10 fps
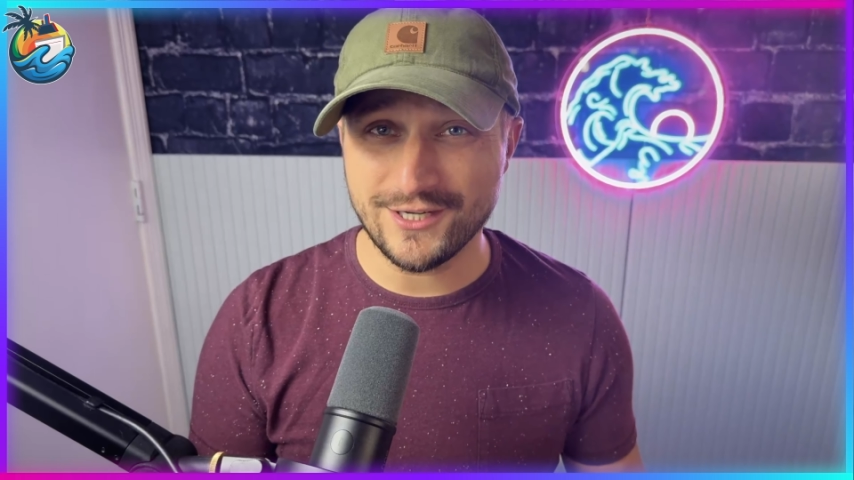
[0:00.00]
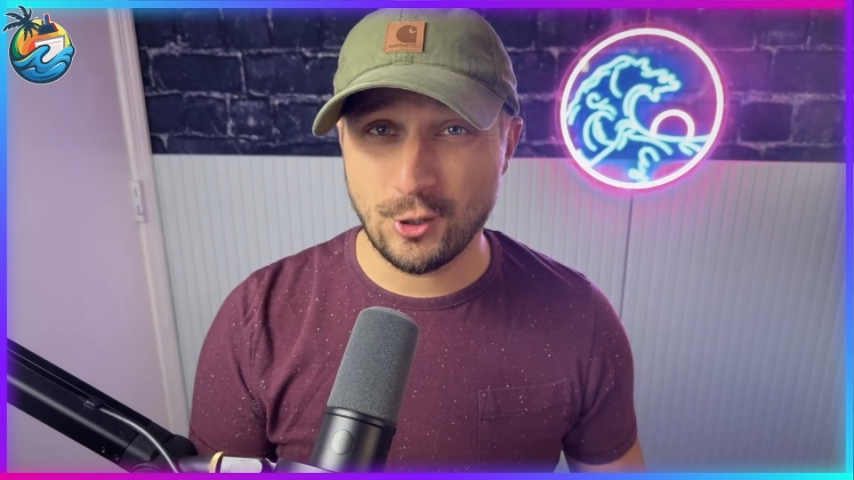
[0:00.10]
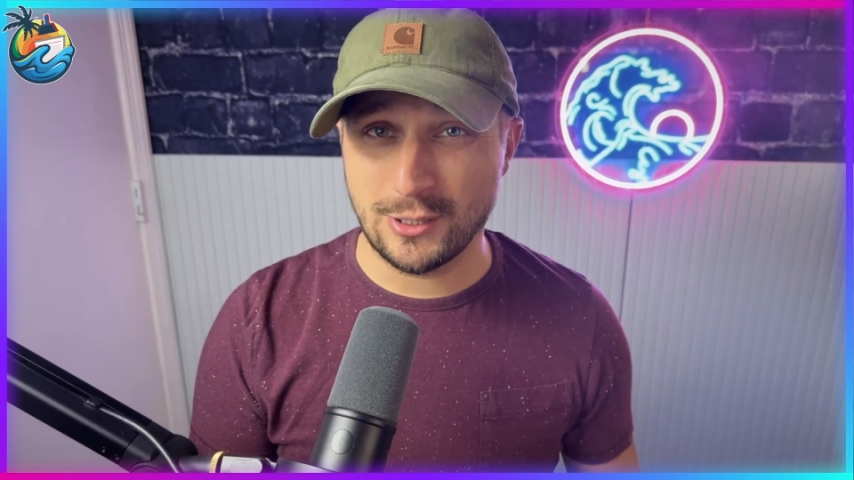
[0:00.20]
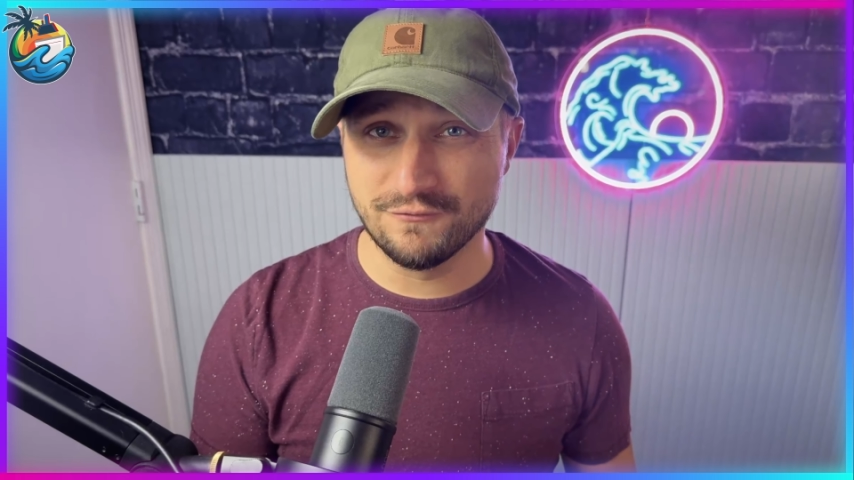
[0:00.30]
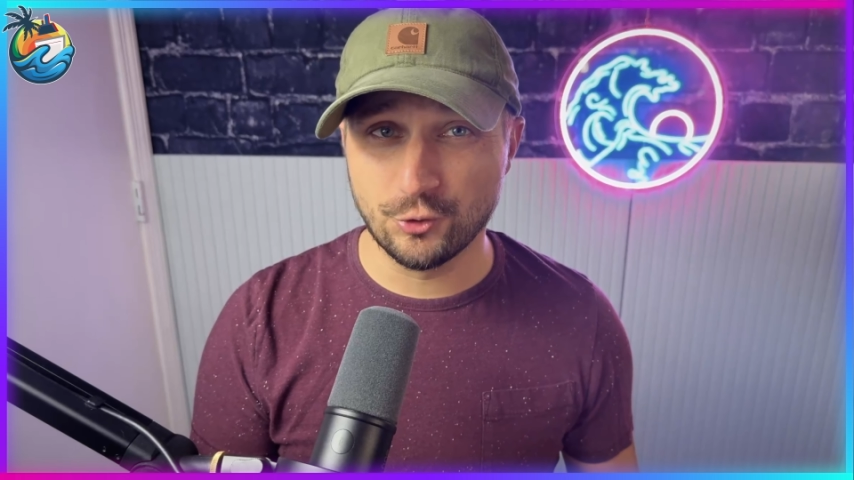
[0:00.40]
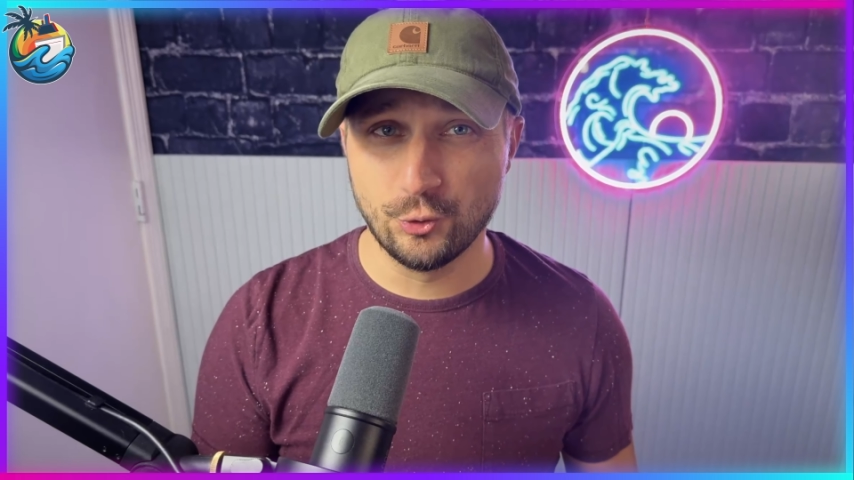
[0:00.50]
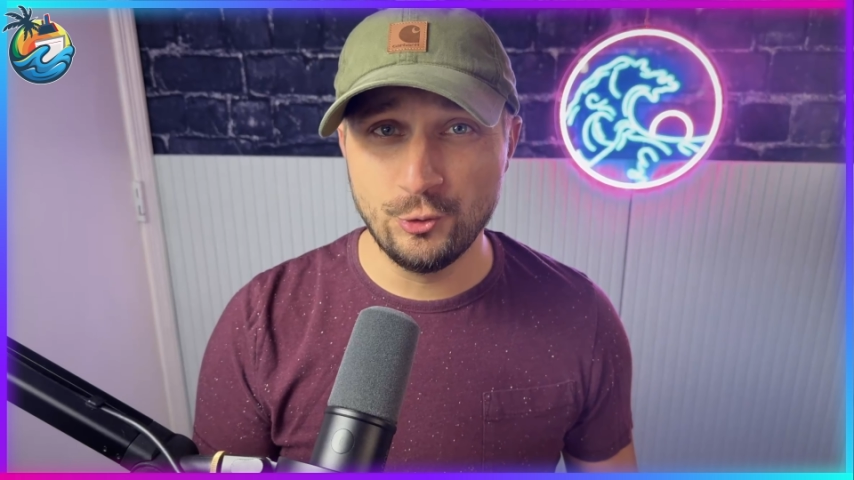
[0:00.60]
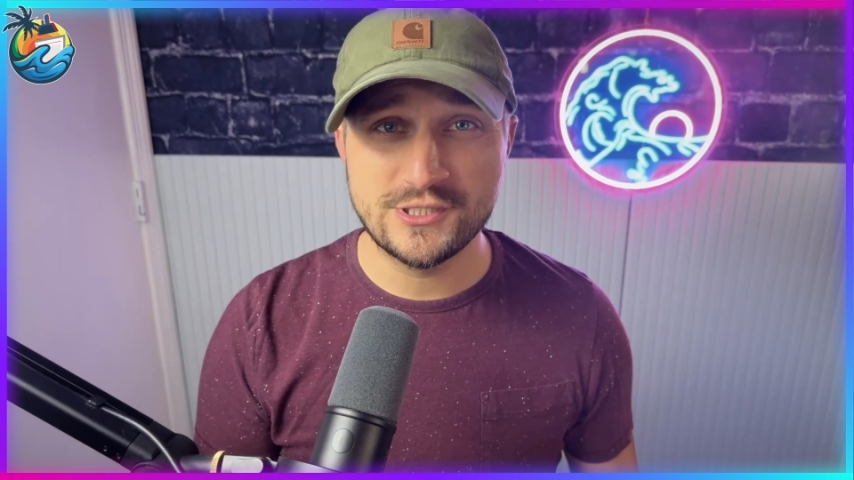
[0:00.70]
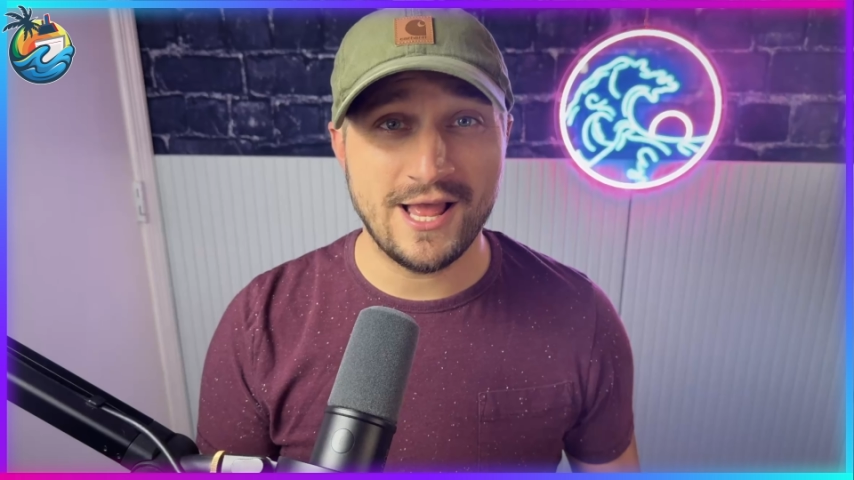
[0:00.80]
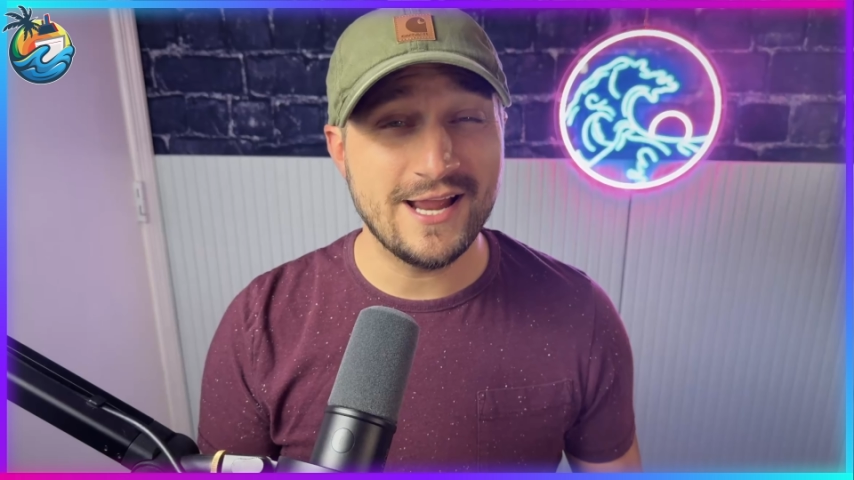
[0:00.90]
Carnival
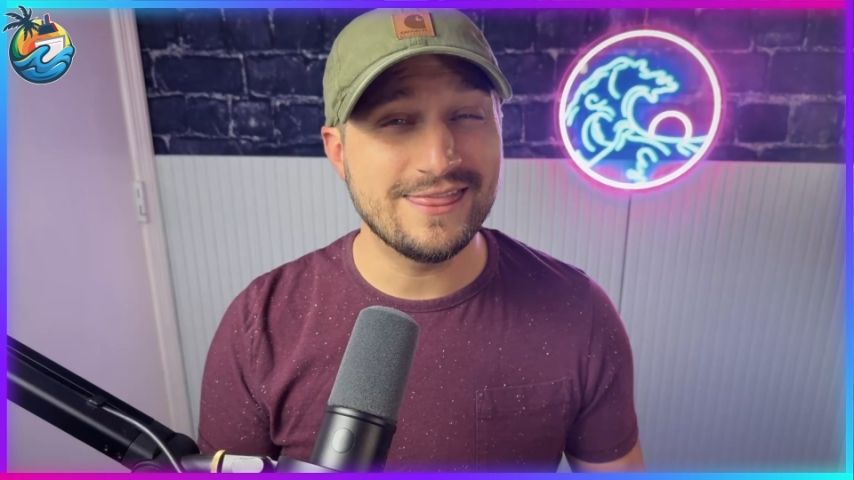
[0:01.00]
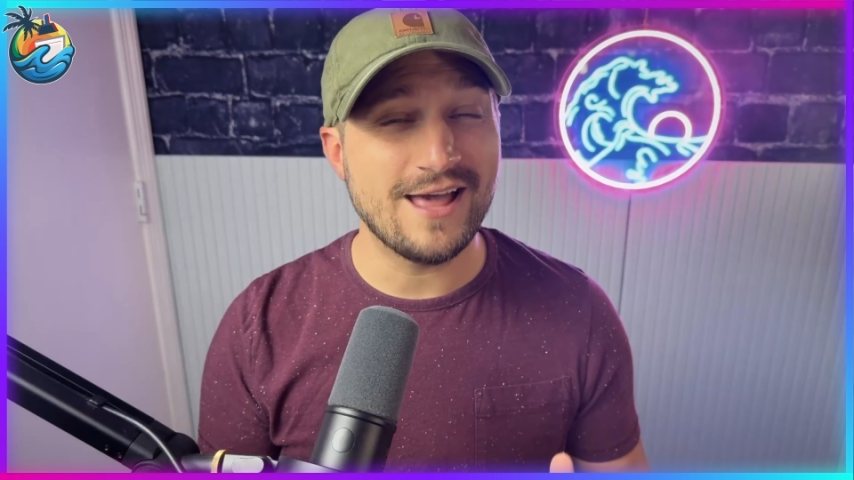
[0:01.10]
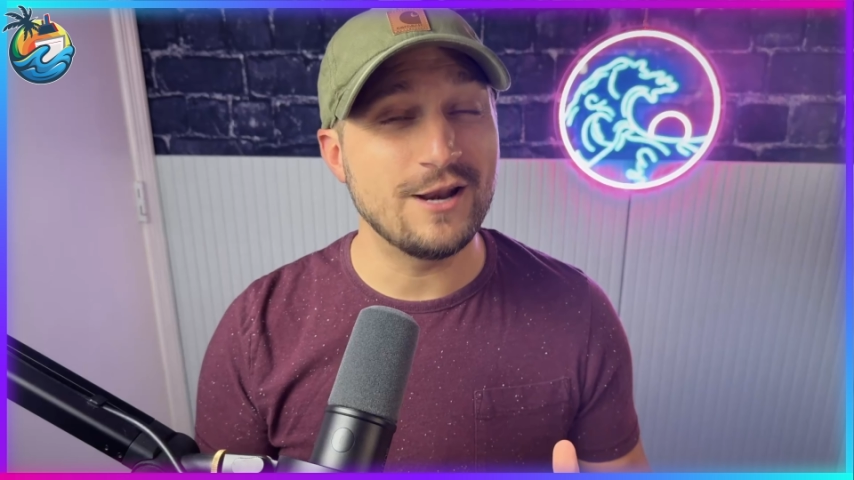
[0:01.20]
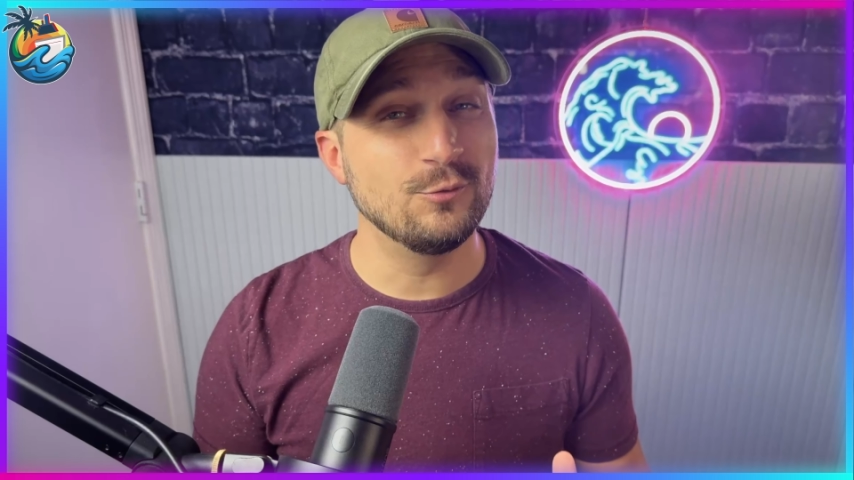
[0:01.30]
Cruise Line thought it